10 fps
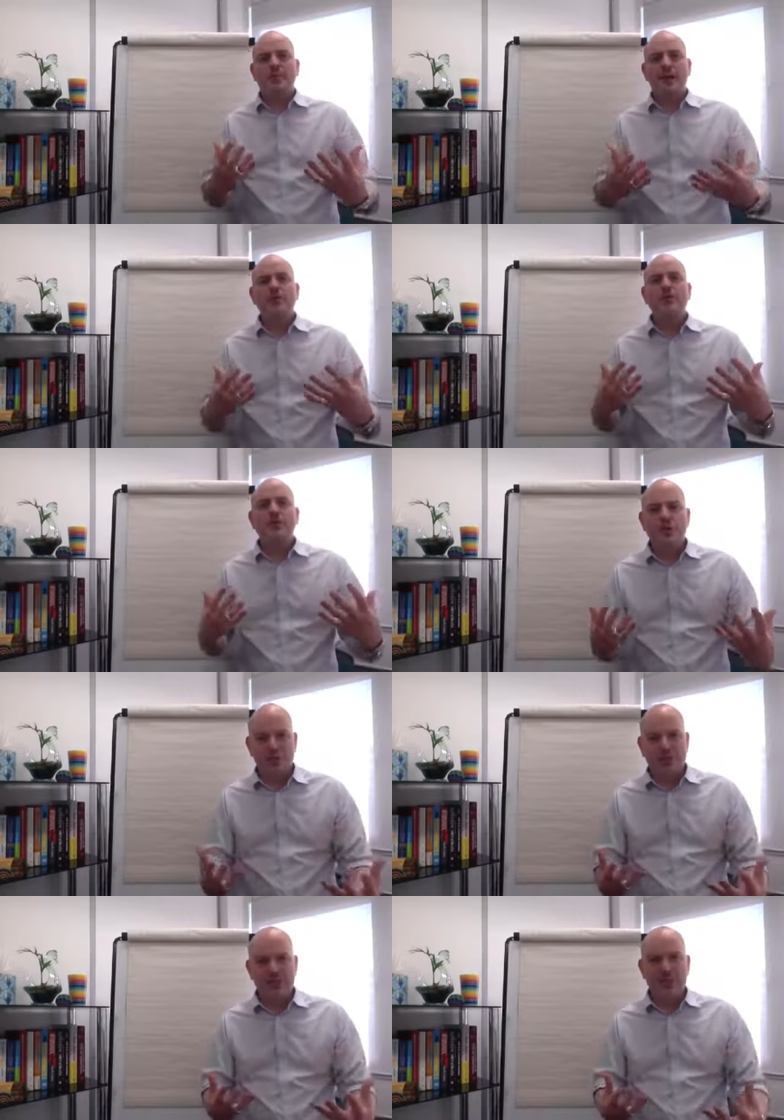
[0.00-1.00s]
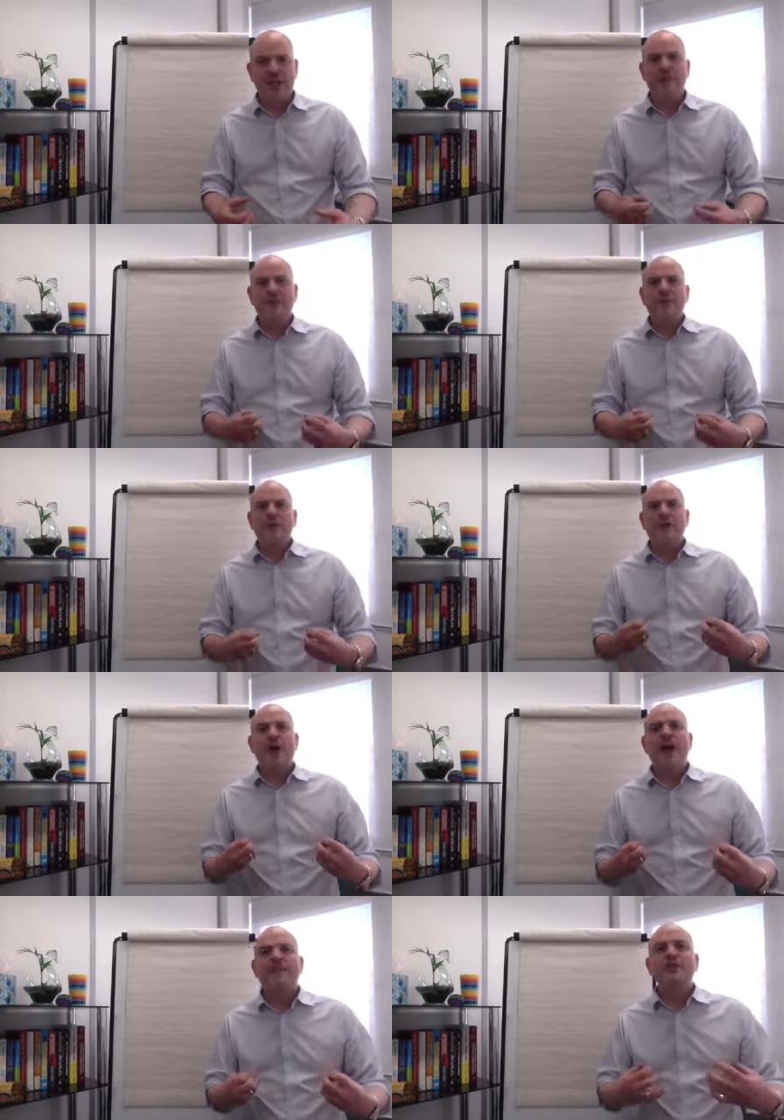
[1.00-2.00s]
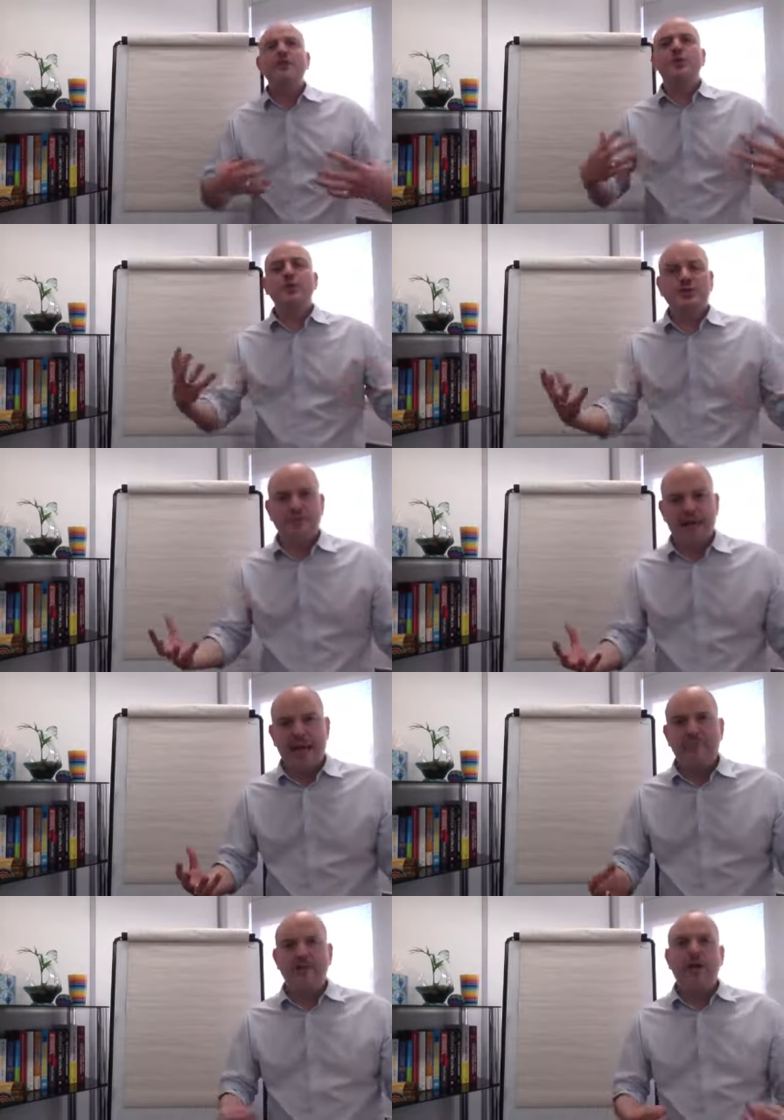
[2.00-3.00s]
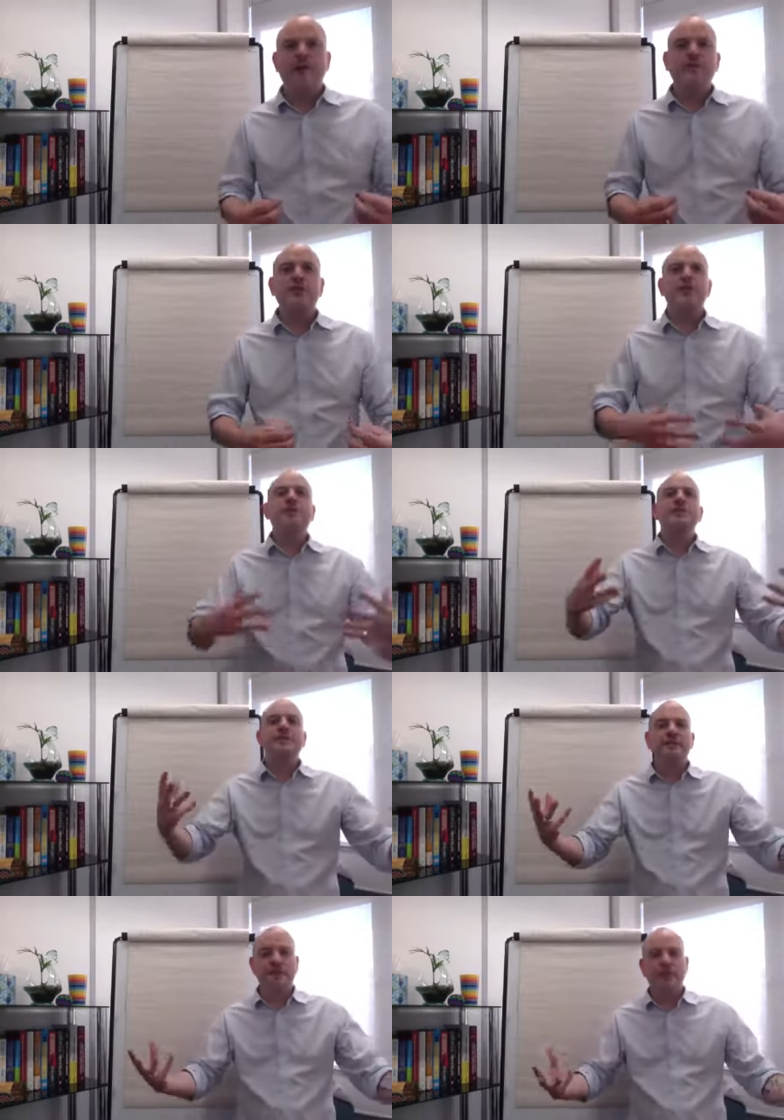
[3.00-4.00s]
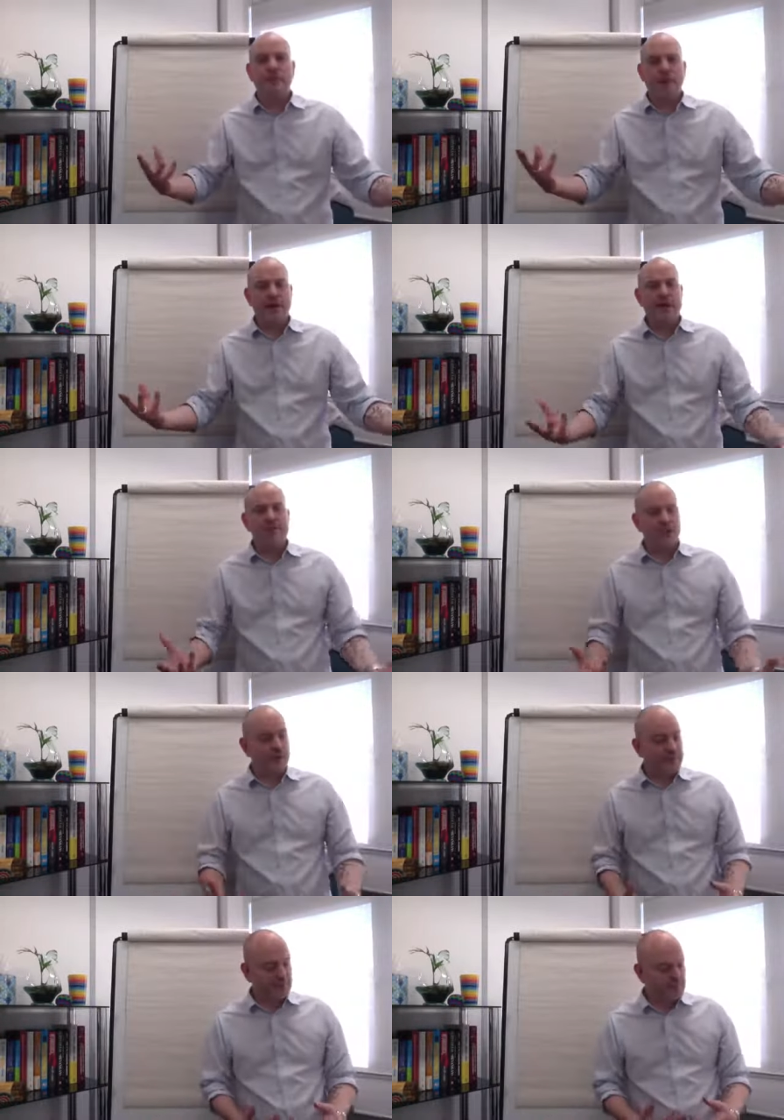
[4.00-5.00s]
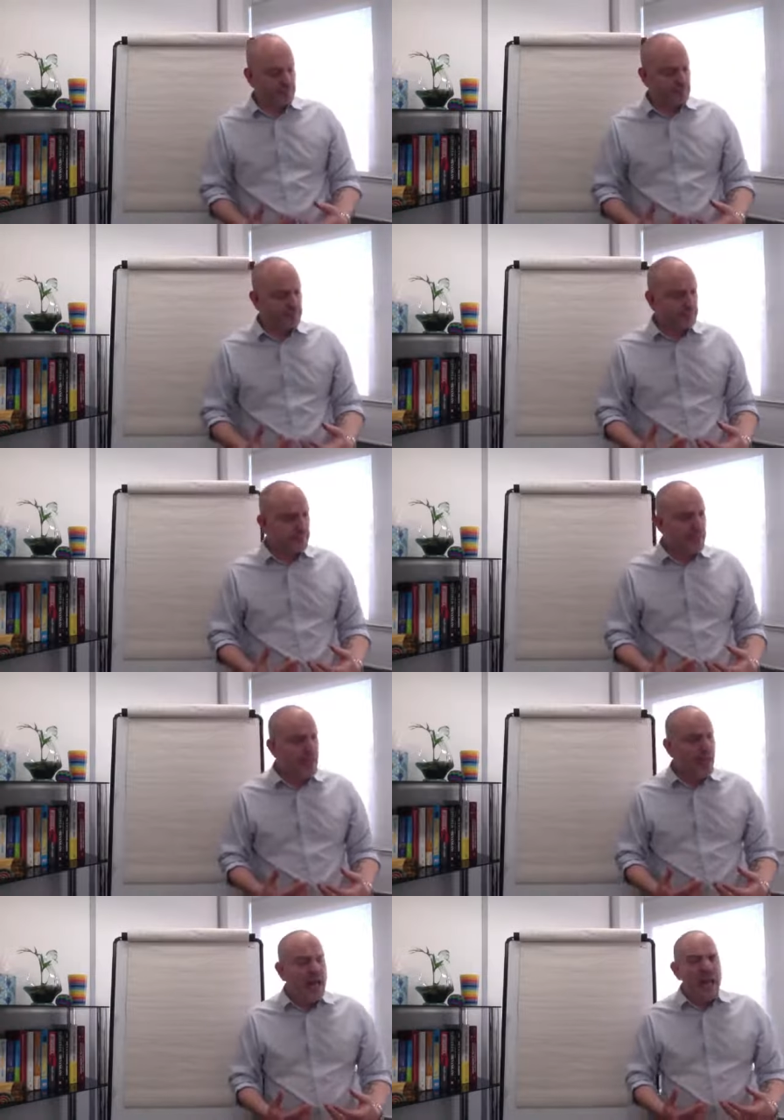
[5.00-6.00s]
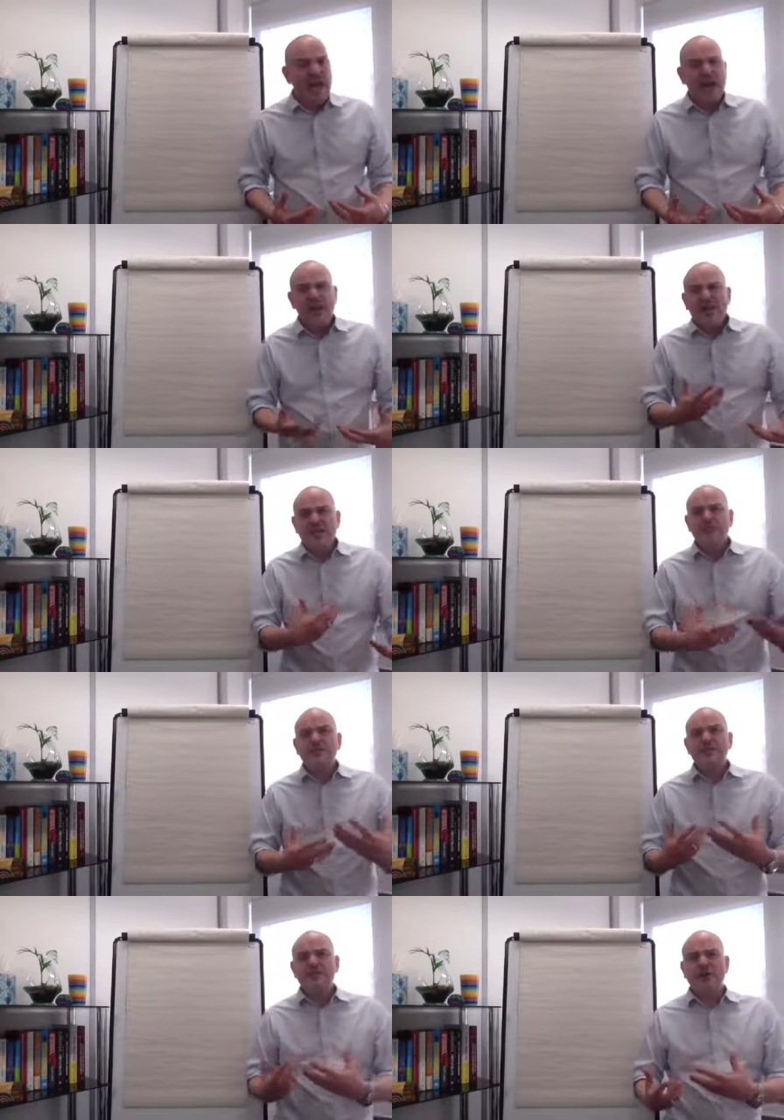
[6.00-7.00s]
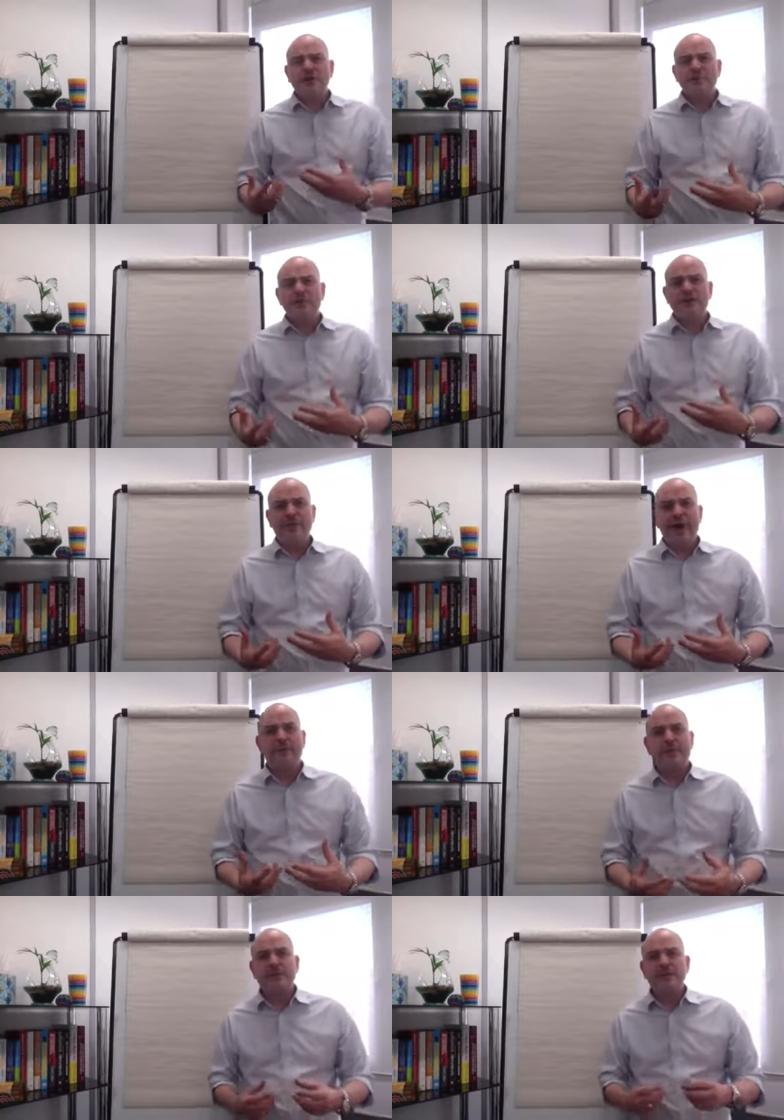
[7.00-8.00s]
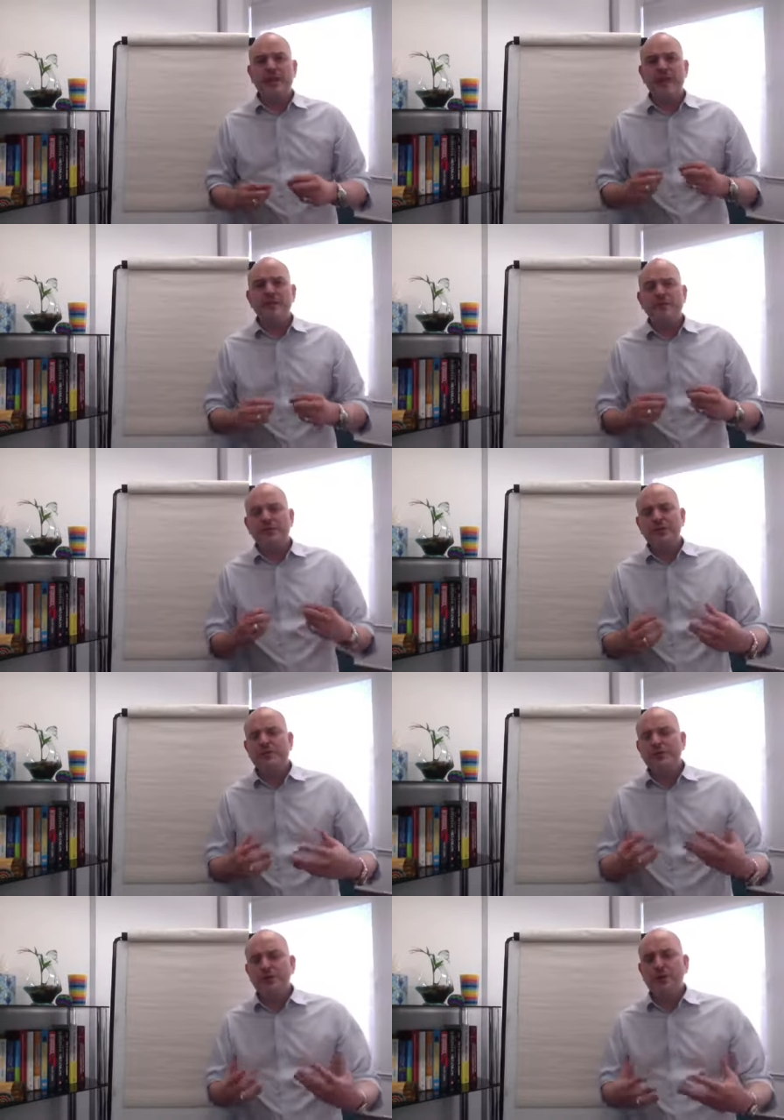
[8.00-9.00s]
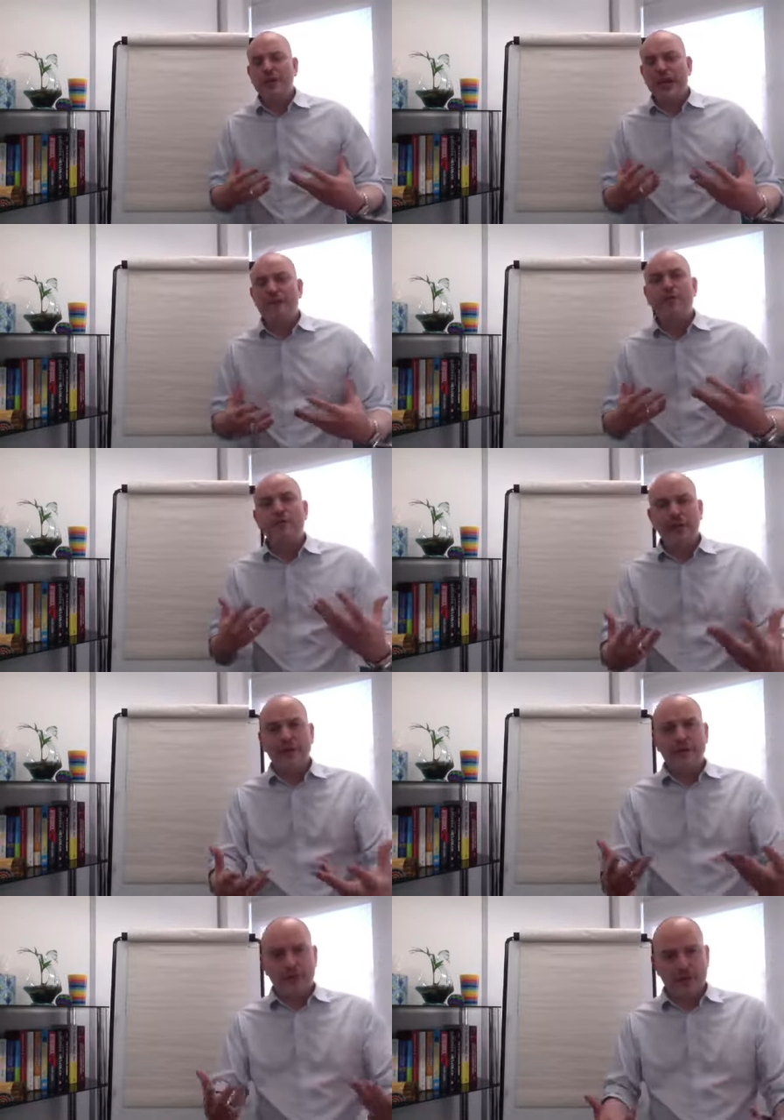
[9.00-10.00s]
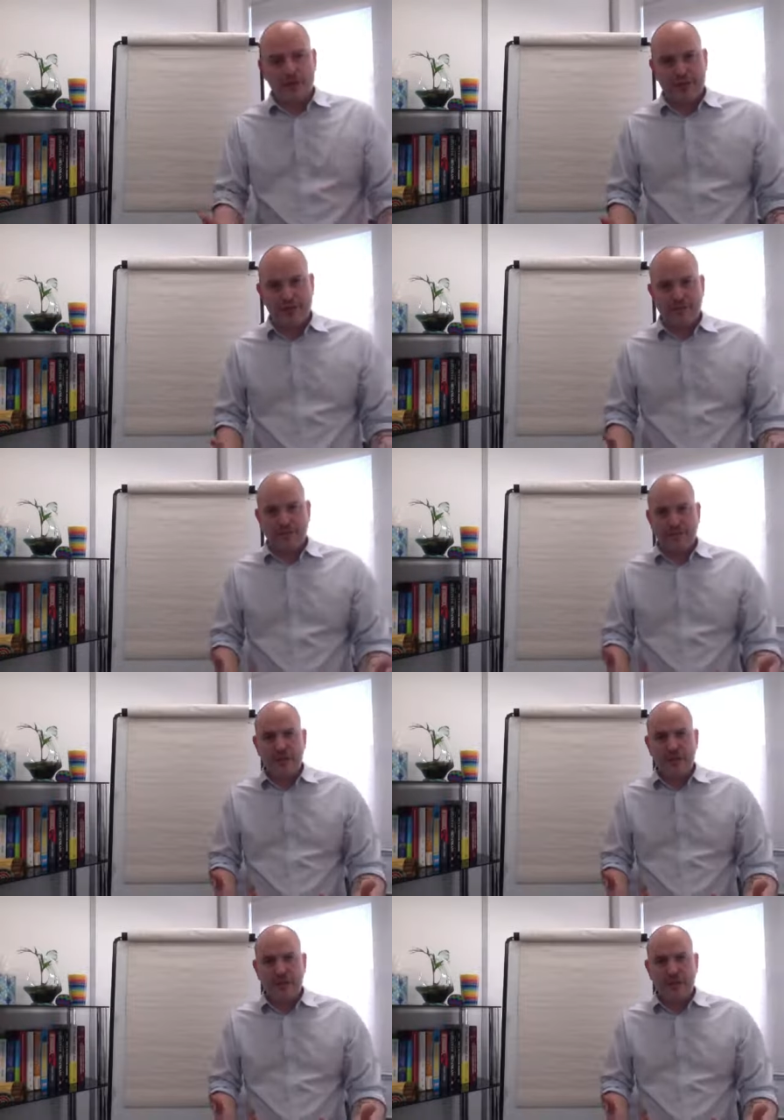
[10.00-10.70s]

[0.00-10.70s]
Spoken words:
about the choice, you know, that I have a choice to be happy. I have a choice to feel the way I feel. And I kind of struggle a bit with that because I'm not so sure we have a real choice.